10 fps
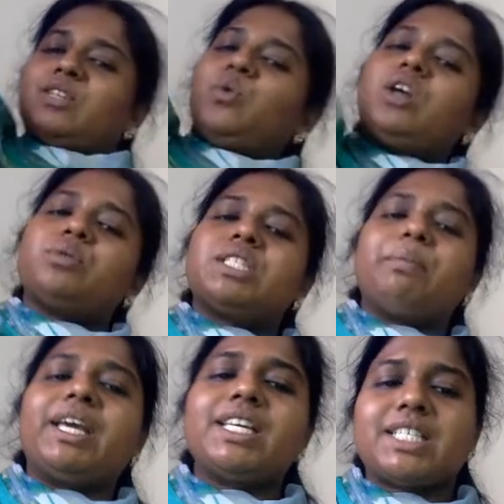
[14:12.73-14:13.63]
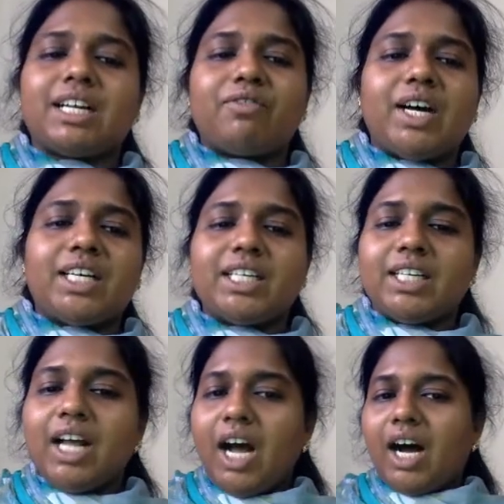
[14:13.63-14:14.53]
What was the biggest
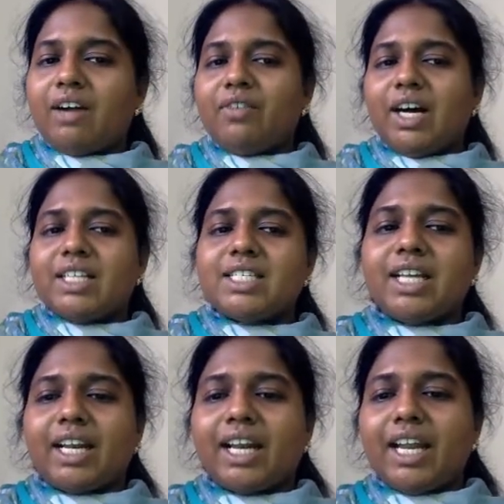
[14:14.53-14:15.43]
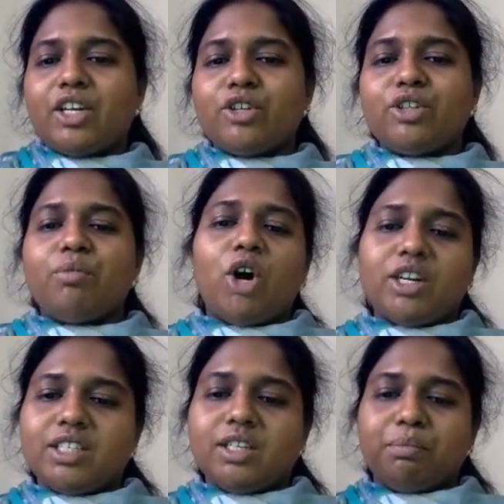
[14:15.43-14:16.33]
advance that led to the
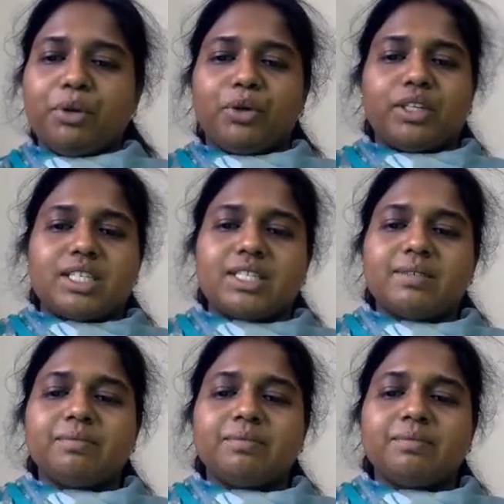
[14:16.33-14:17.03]
modern computers?